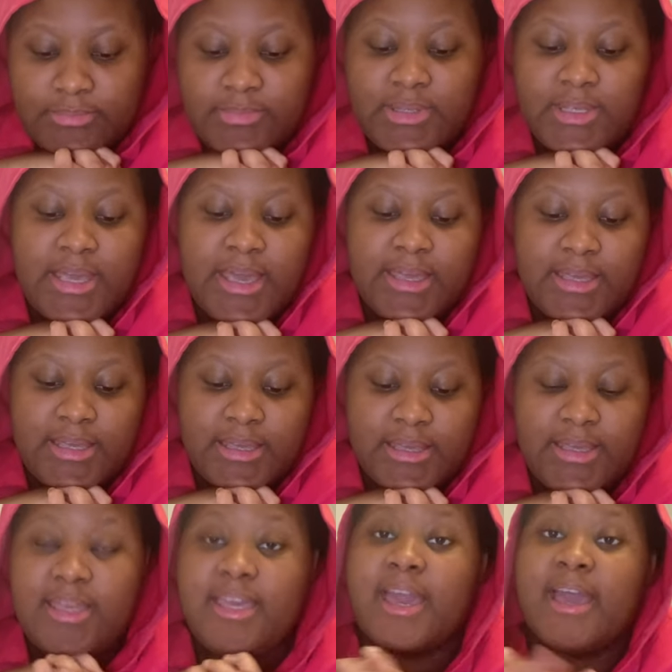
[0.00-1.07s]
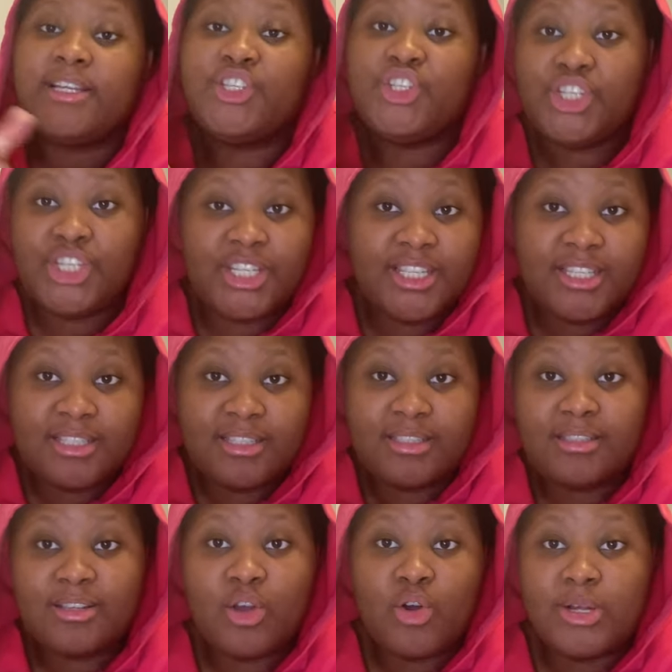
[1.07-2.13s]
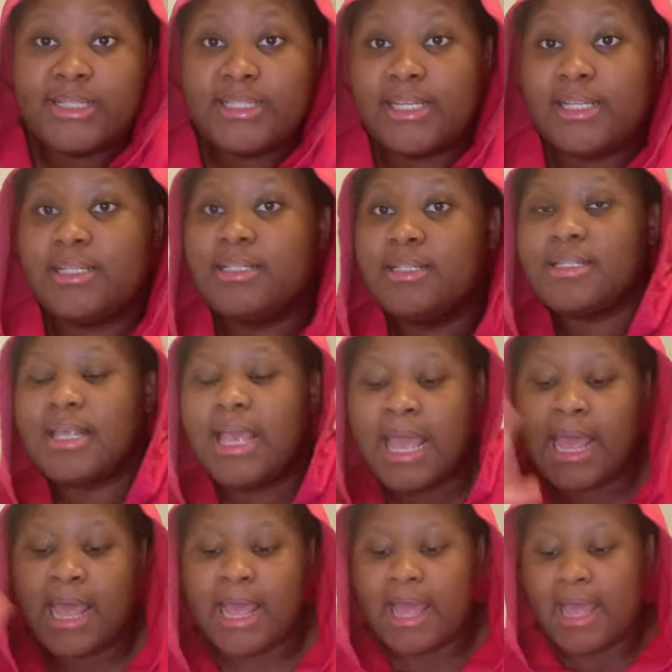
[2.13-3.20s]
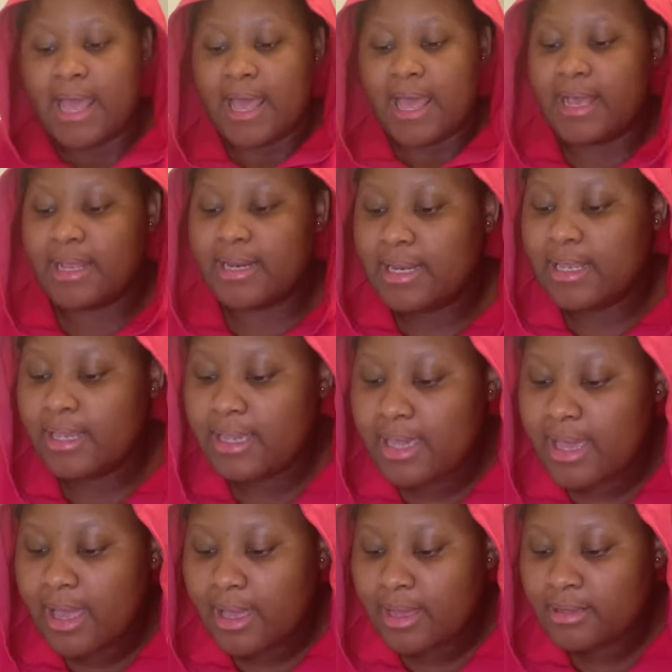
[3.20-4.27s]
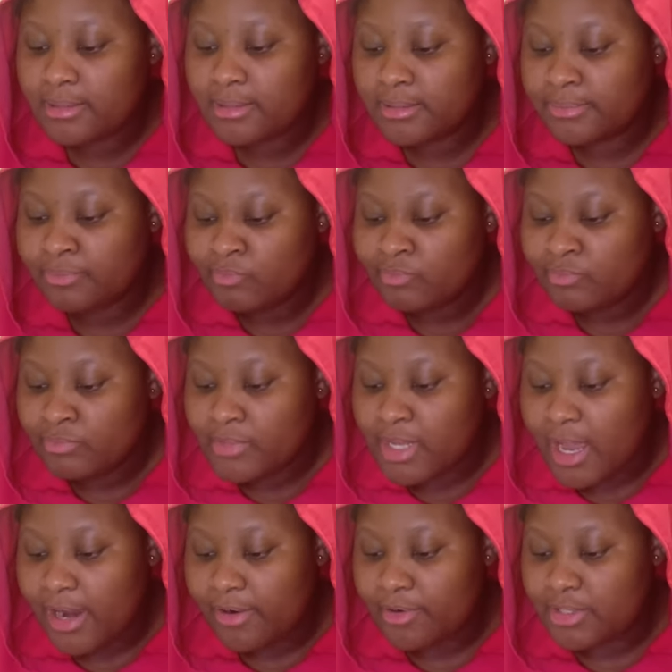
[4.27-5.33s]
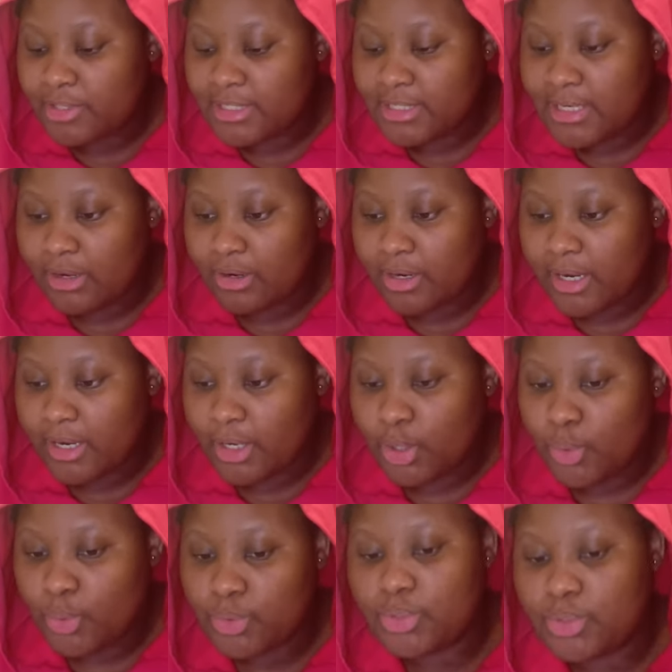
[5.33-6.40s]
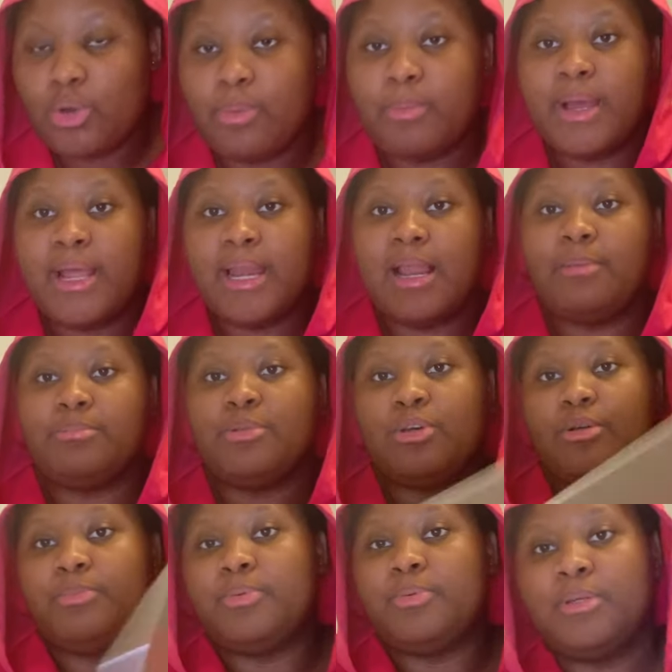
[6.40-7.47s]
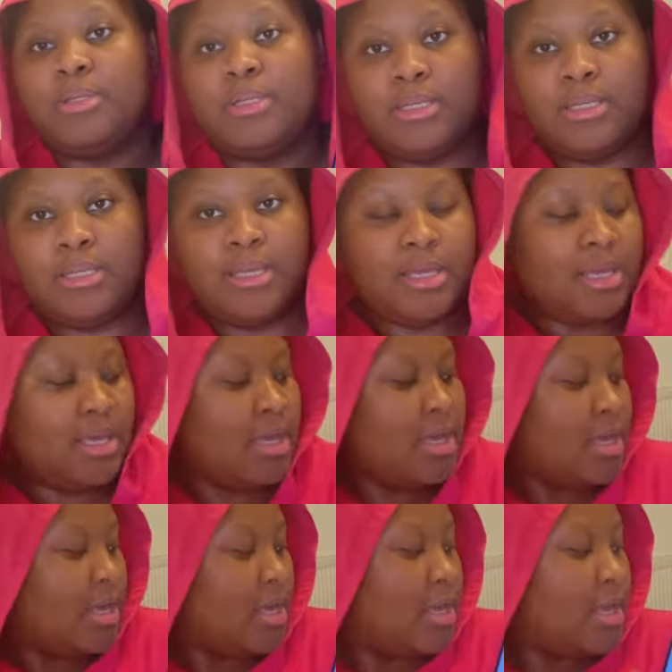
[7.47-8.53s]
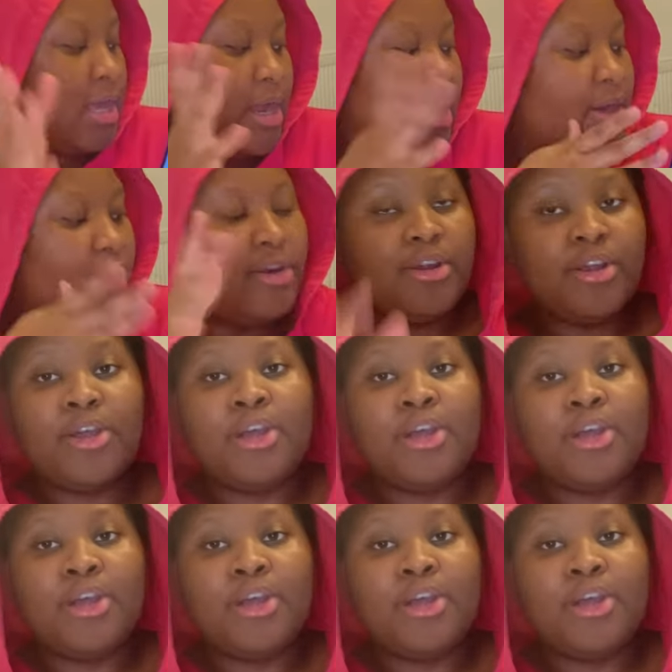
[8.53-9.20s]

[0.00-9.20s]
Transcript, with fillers: IamYeychi's content, and yeah, I wrote down a note on my laptop here